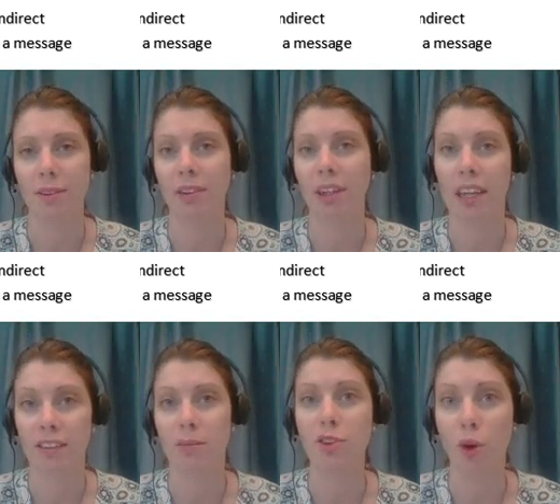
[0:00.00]
like to
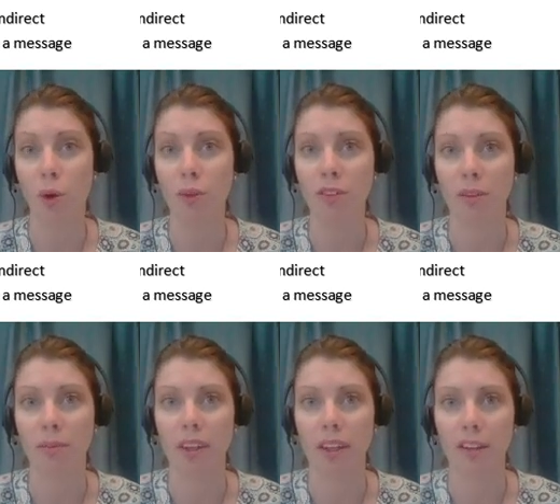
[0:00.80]
be told
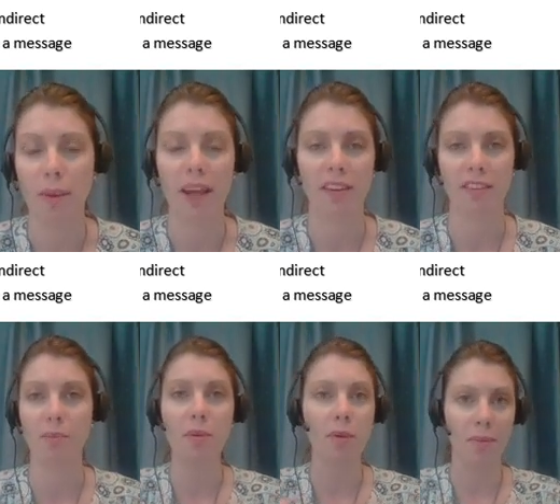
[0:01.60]
something that's bad. Some
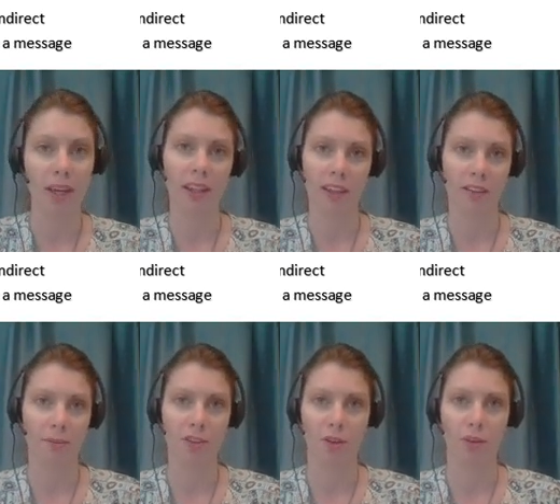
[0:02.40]
people might like to be
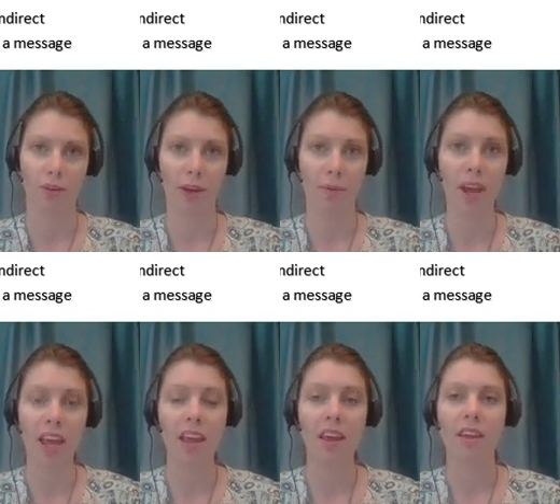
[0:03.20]
told right
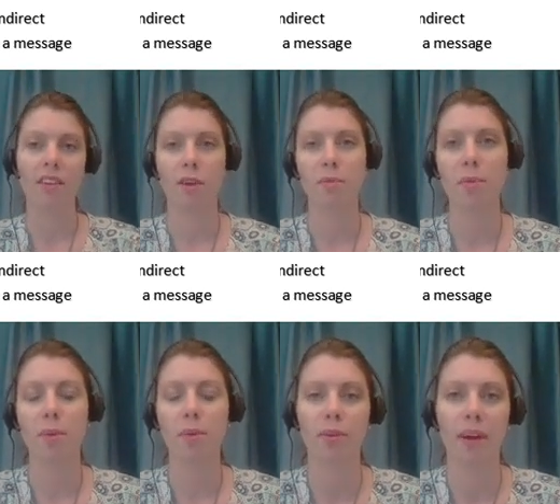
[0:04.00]
away. Some people
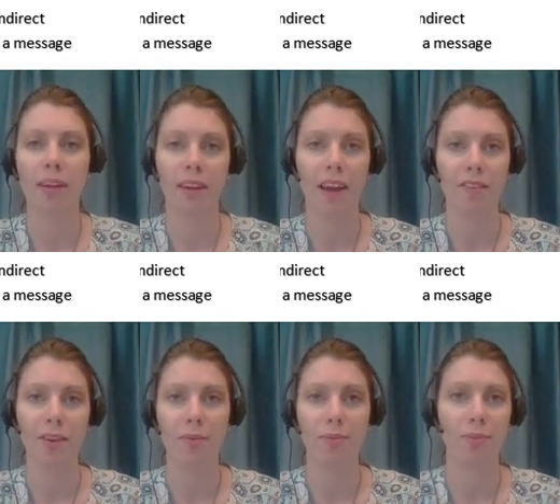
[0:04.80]
would rather have it
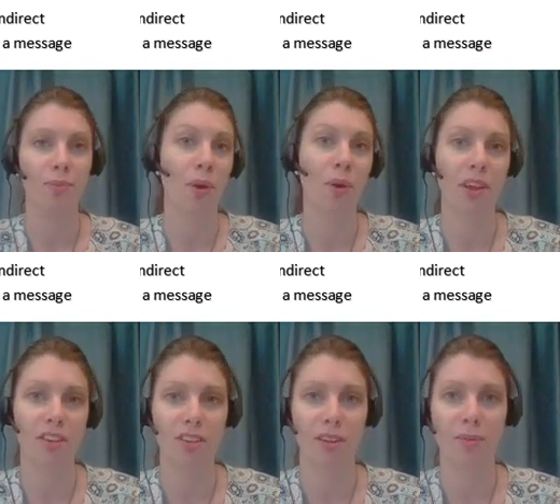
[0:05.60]
broken
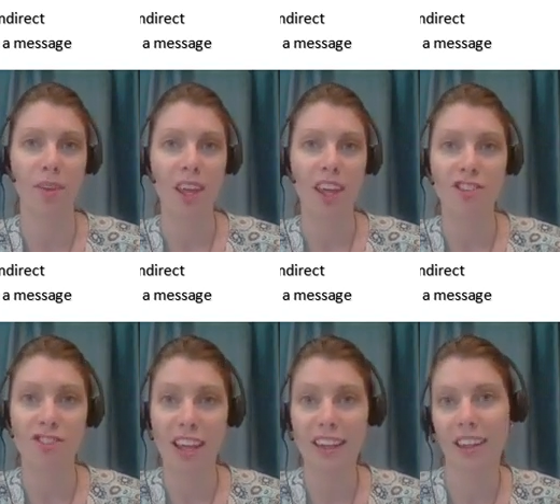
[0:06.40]
to them
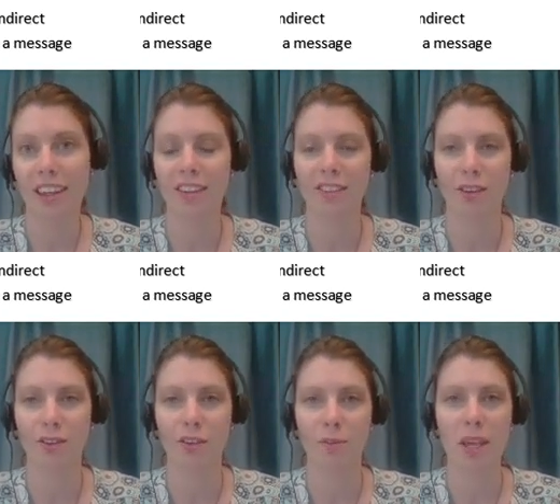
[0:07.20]
gently, so to
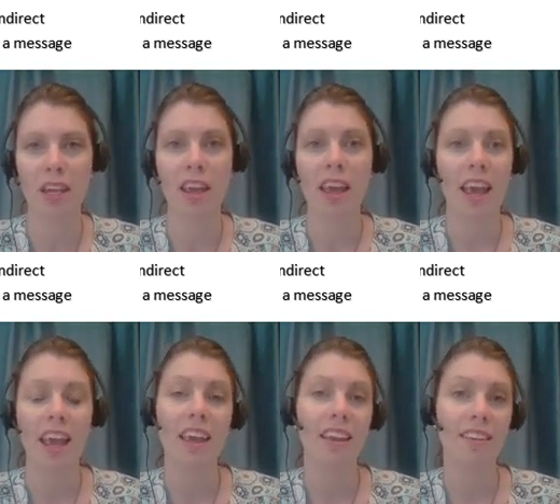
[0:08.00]
speak.
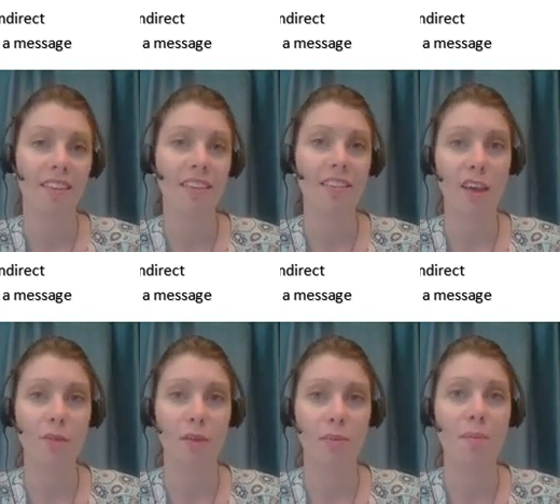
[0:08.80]
And this
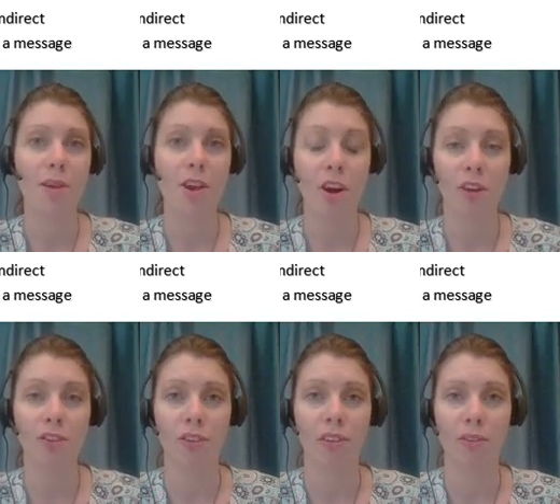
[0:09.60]
aspect may be
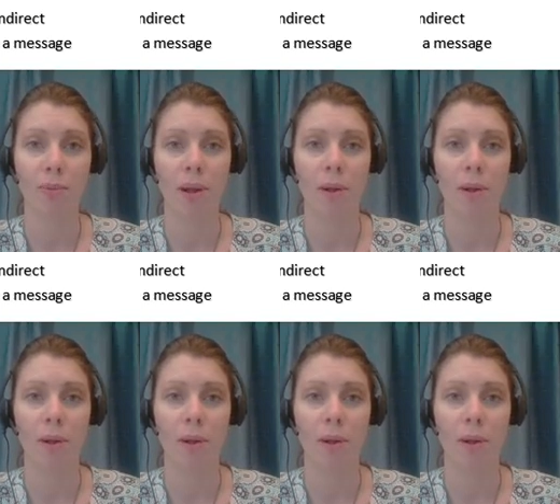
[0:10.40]
cultural as well.